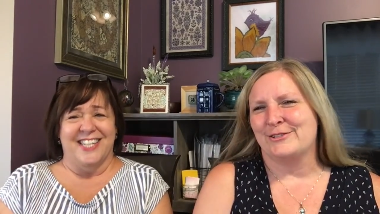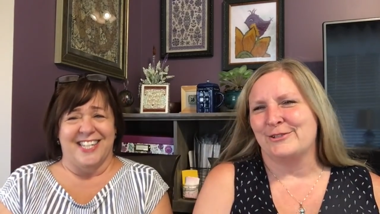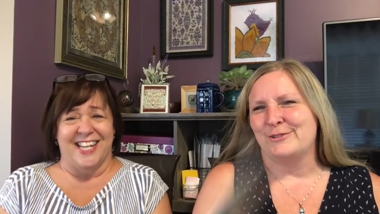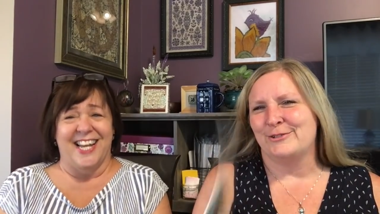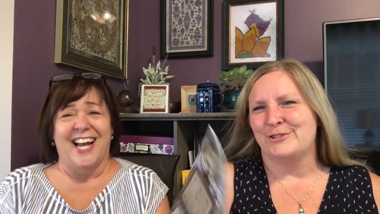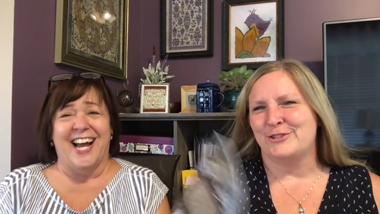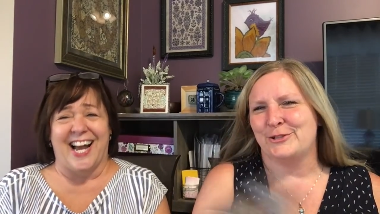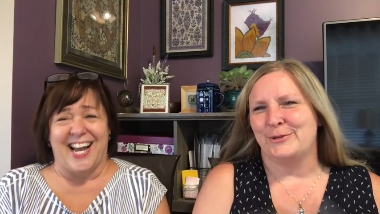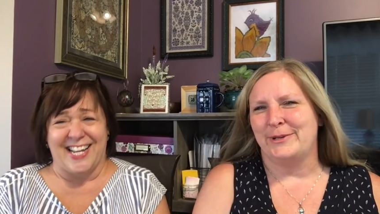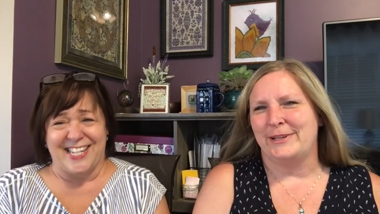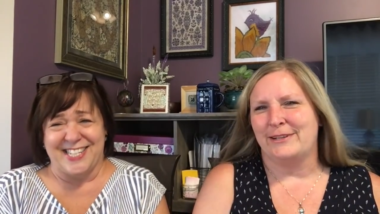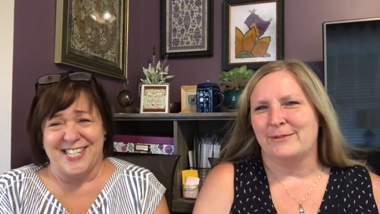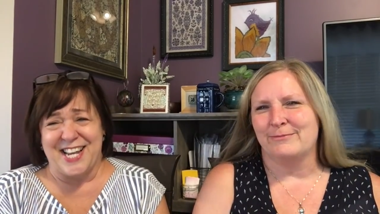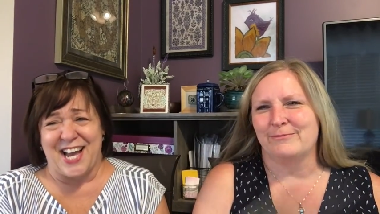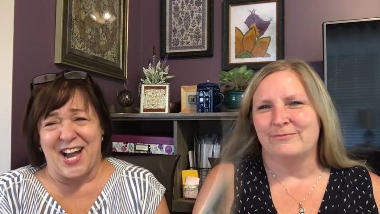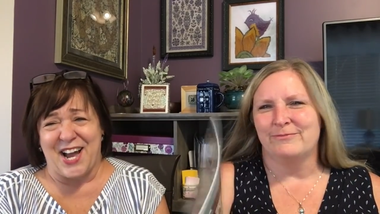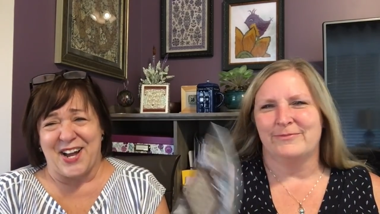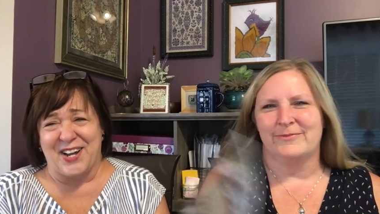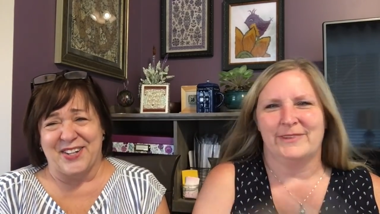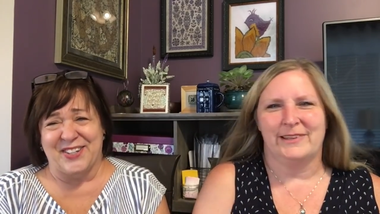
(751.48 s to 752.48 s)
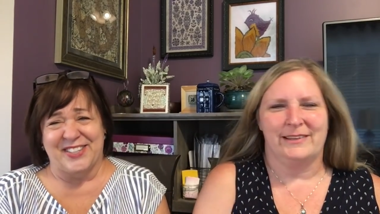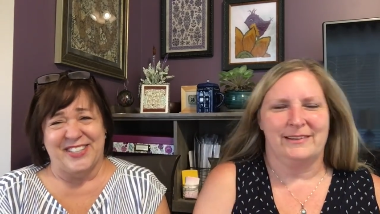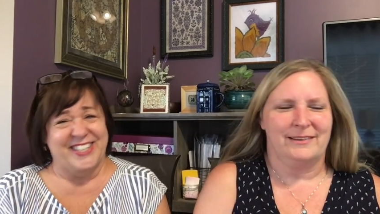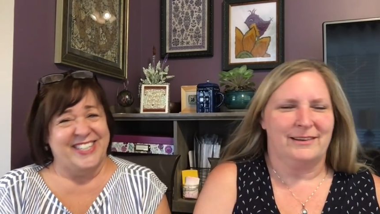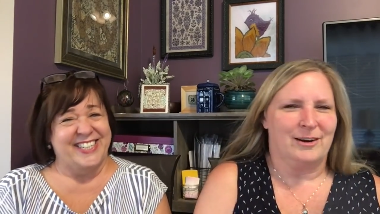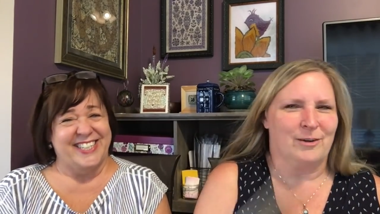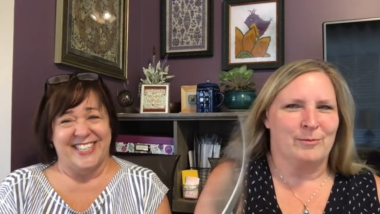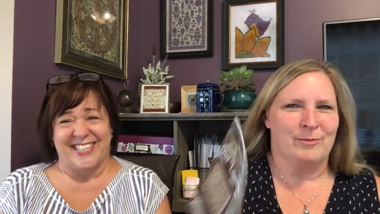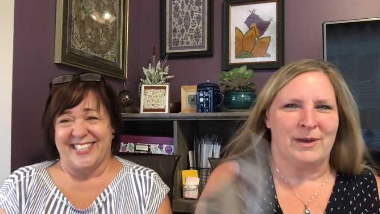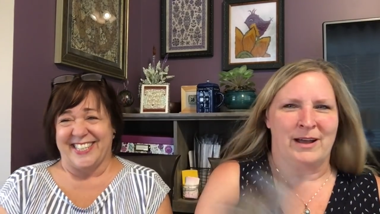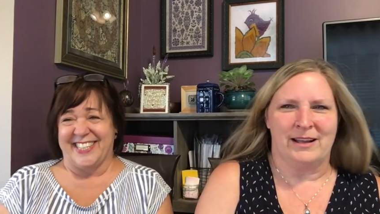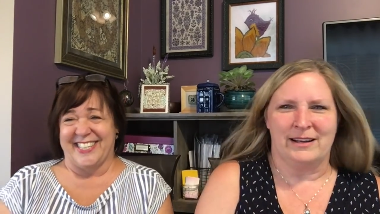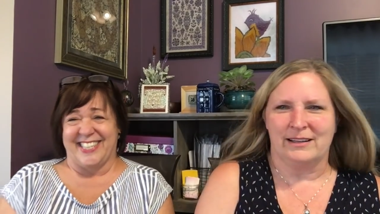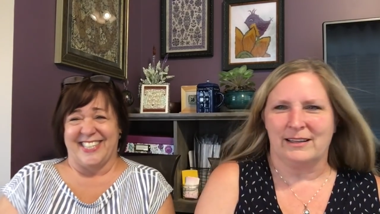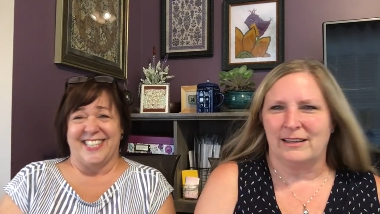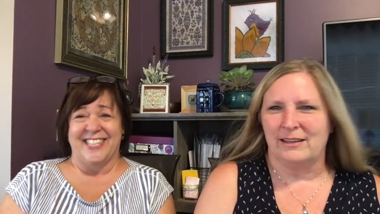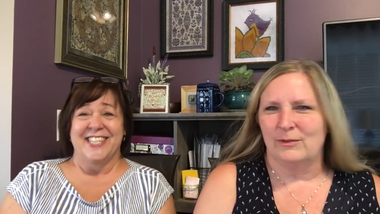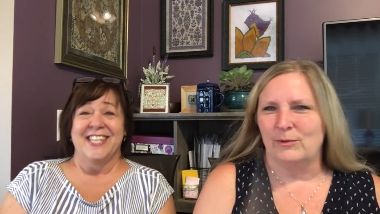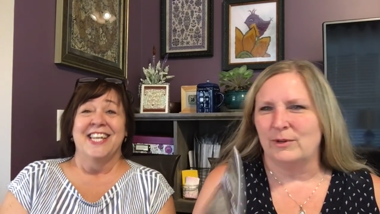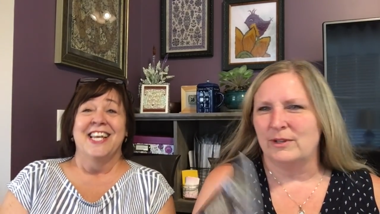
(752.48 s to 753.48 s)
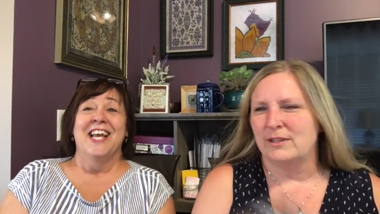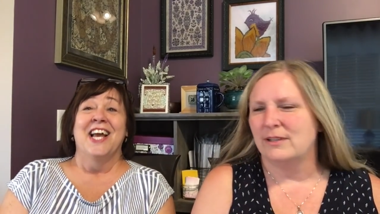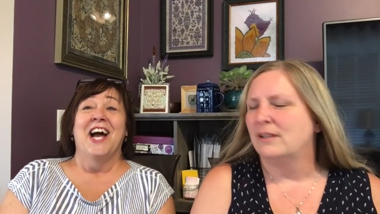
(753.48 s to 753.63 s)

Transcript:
Speaker 1: Don't you need a harmonica? What?